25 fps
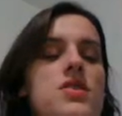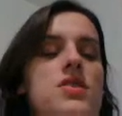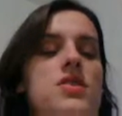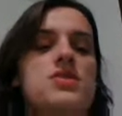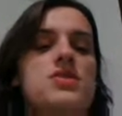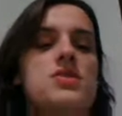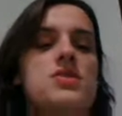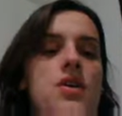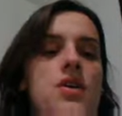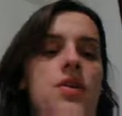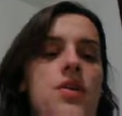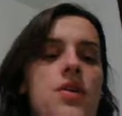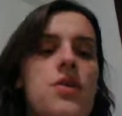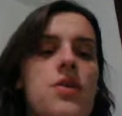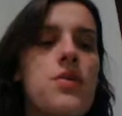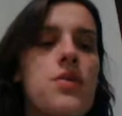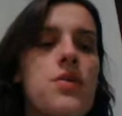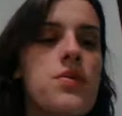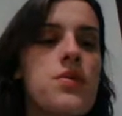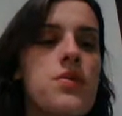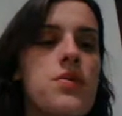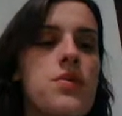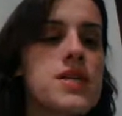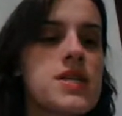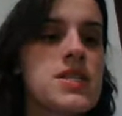
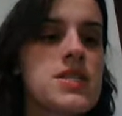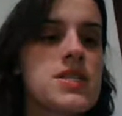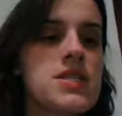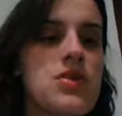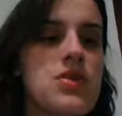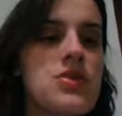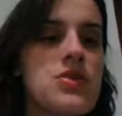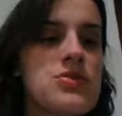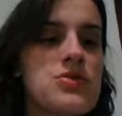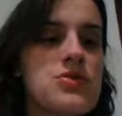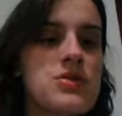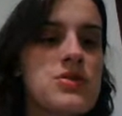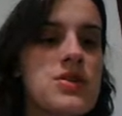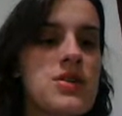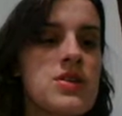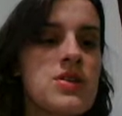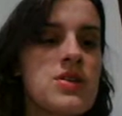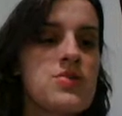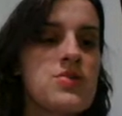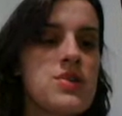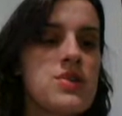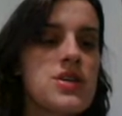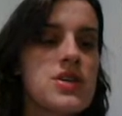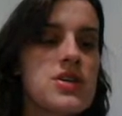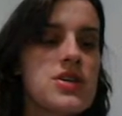So this is also another
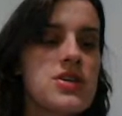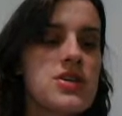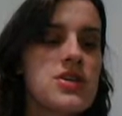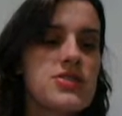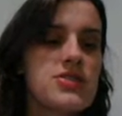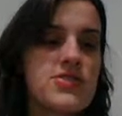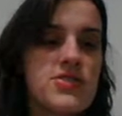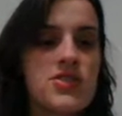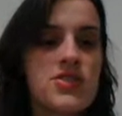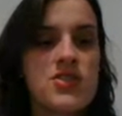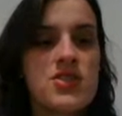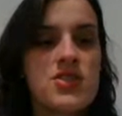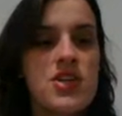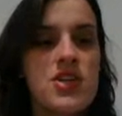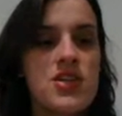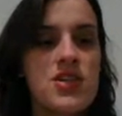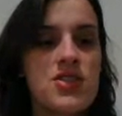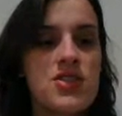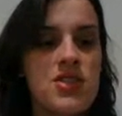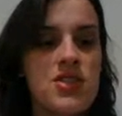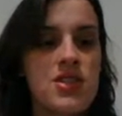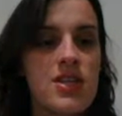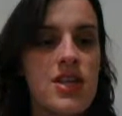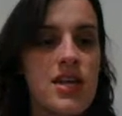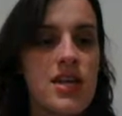really good search
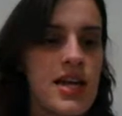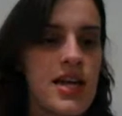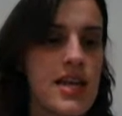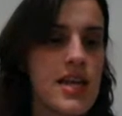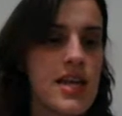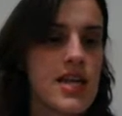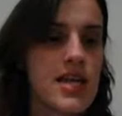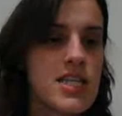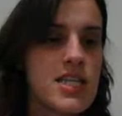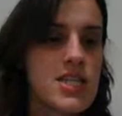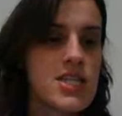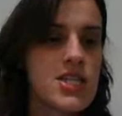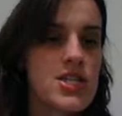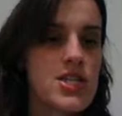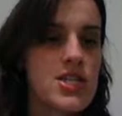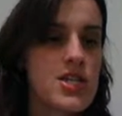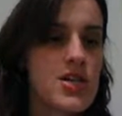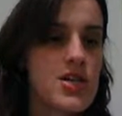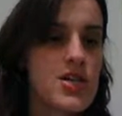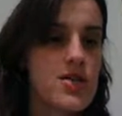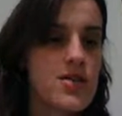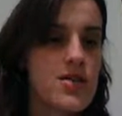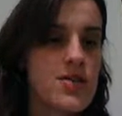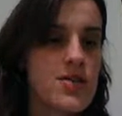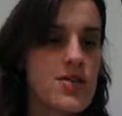engine that I like to
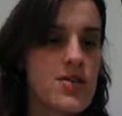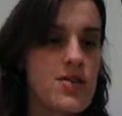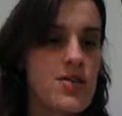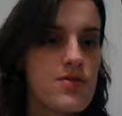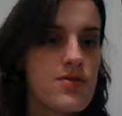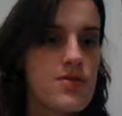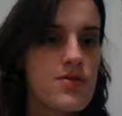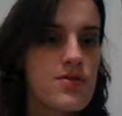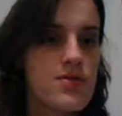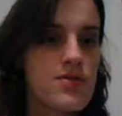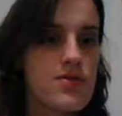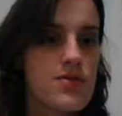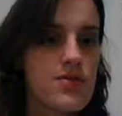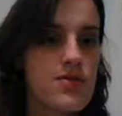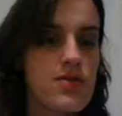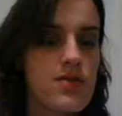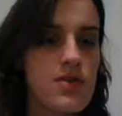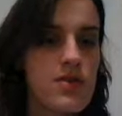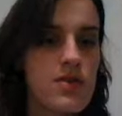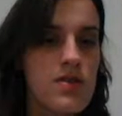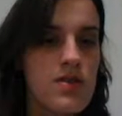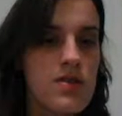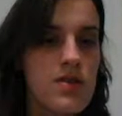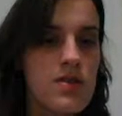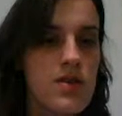use.
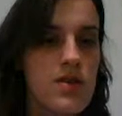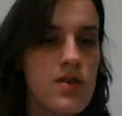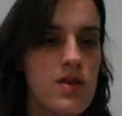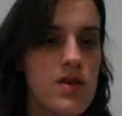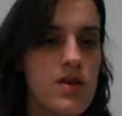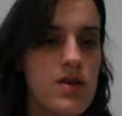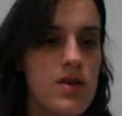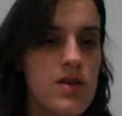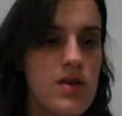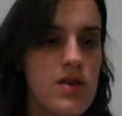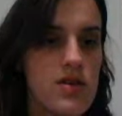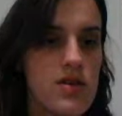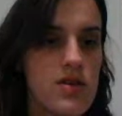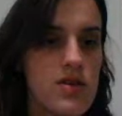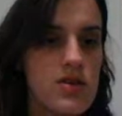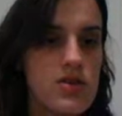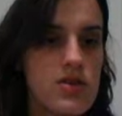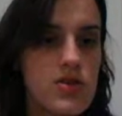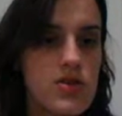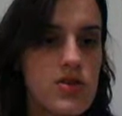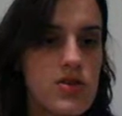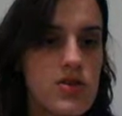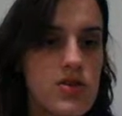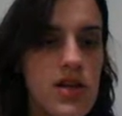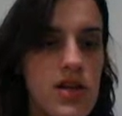
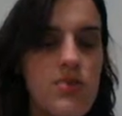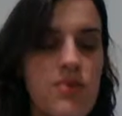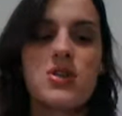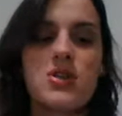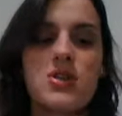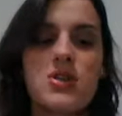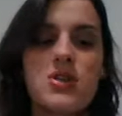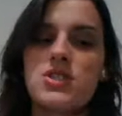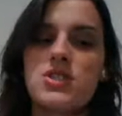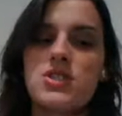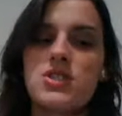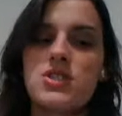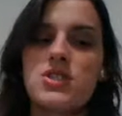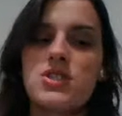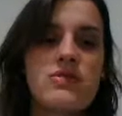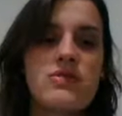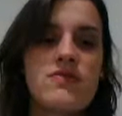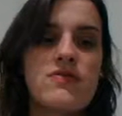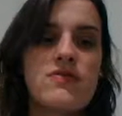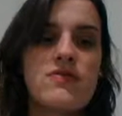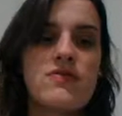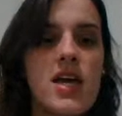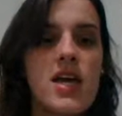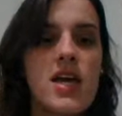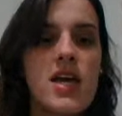So again, we're just doing
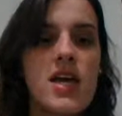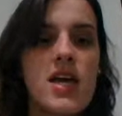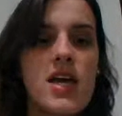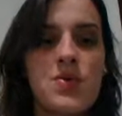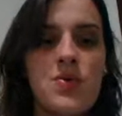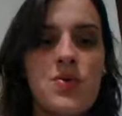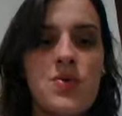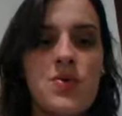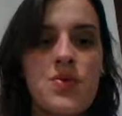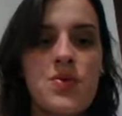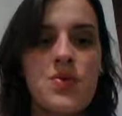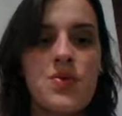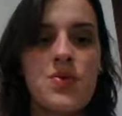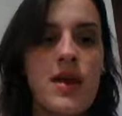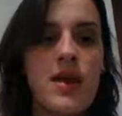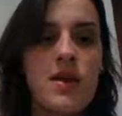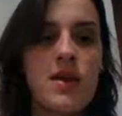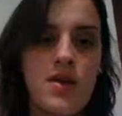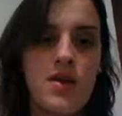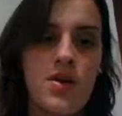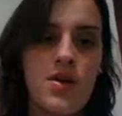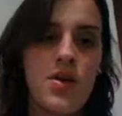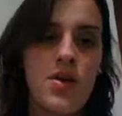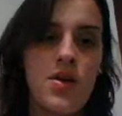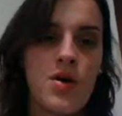flights one way.
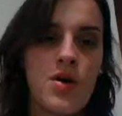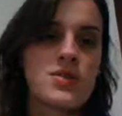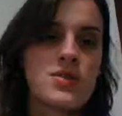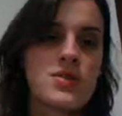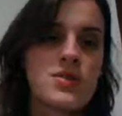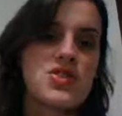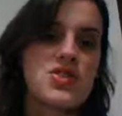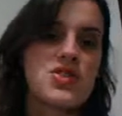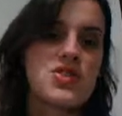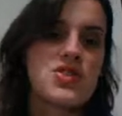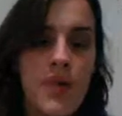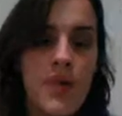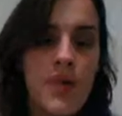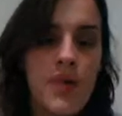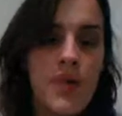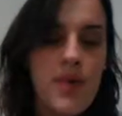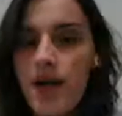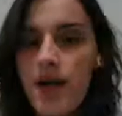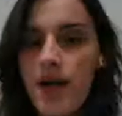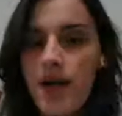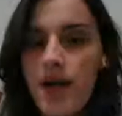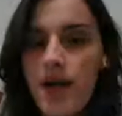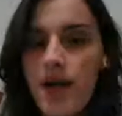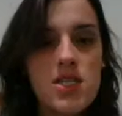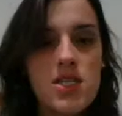You can also do
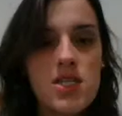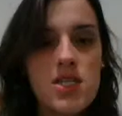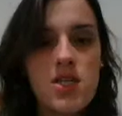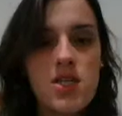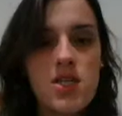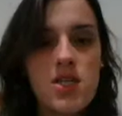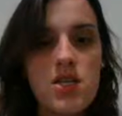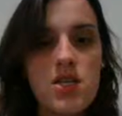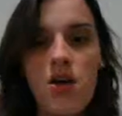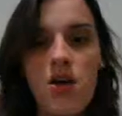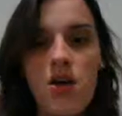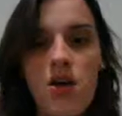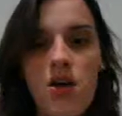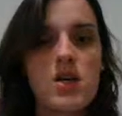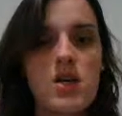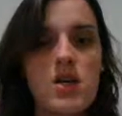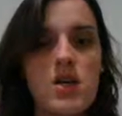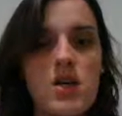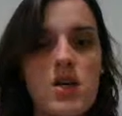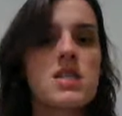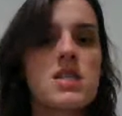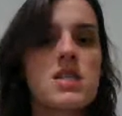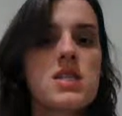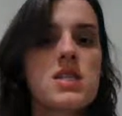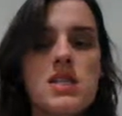packages,
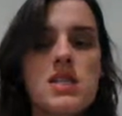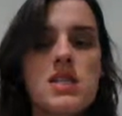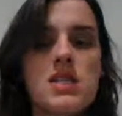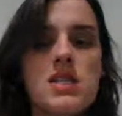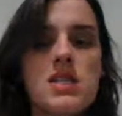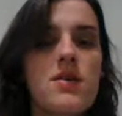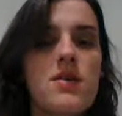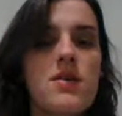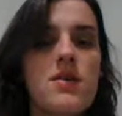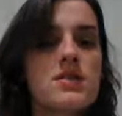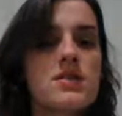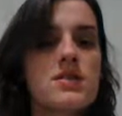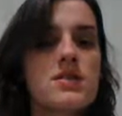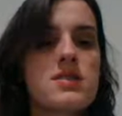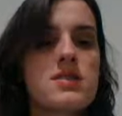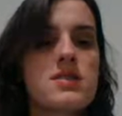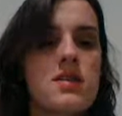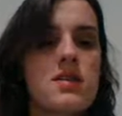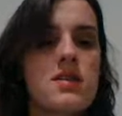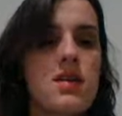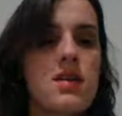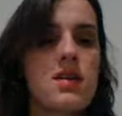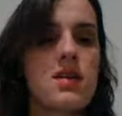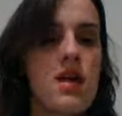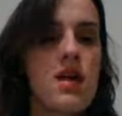cars, things that
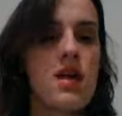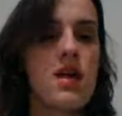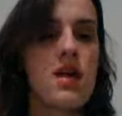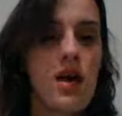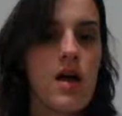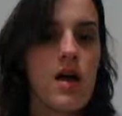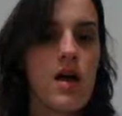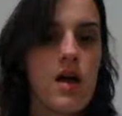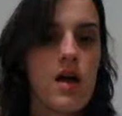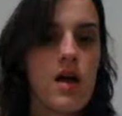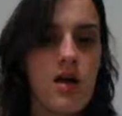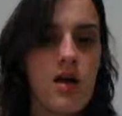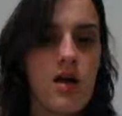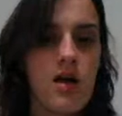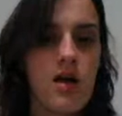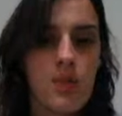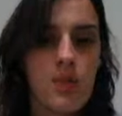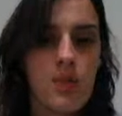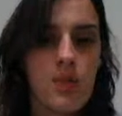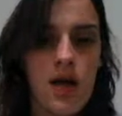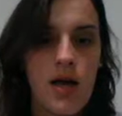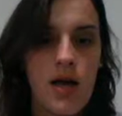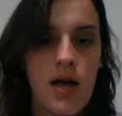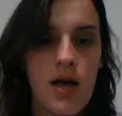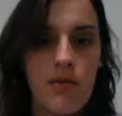I
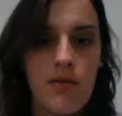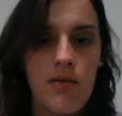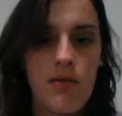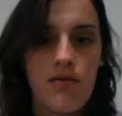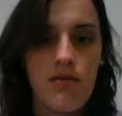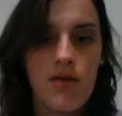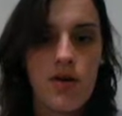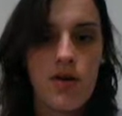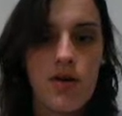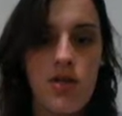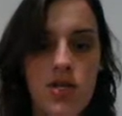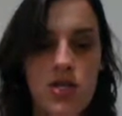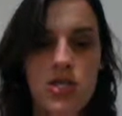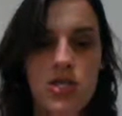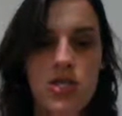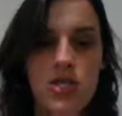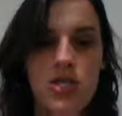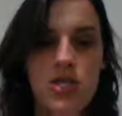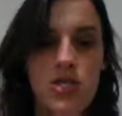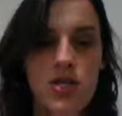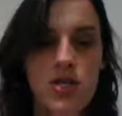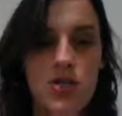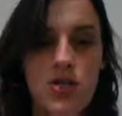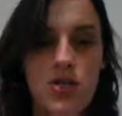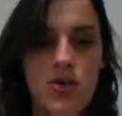prefer
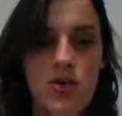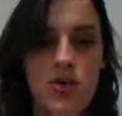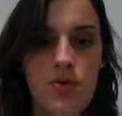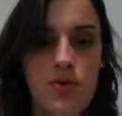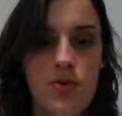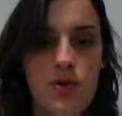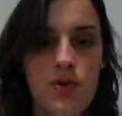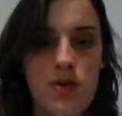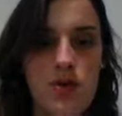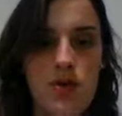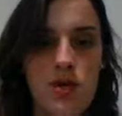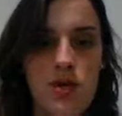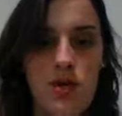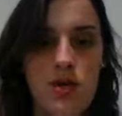to